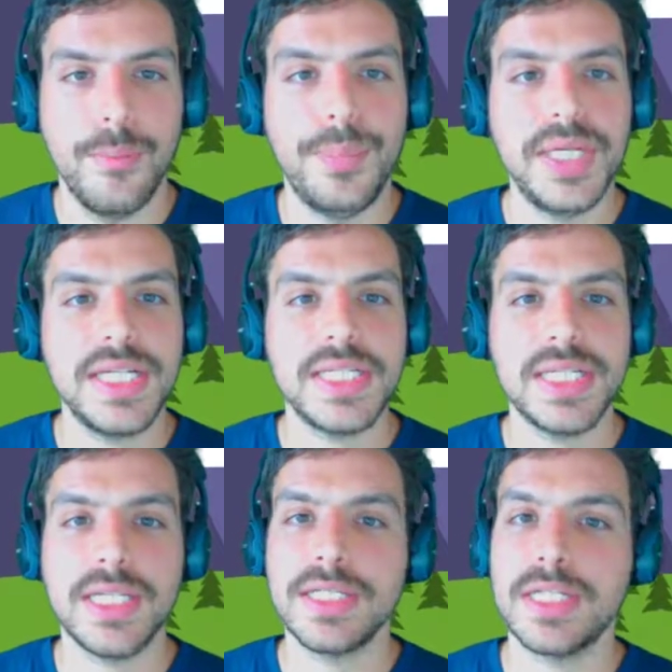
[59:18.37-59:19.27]

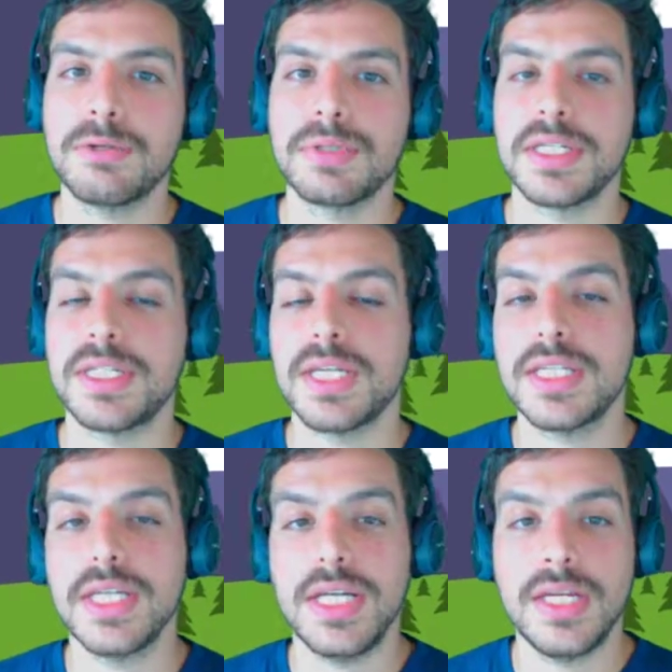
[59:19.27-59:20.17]
BC is equal to
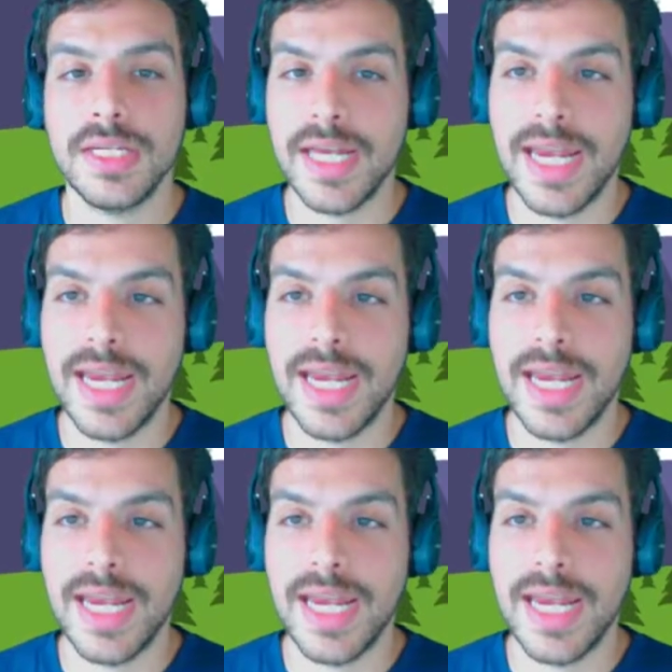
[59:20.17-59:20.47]
16 and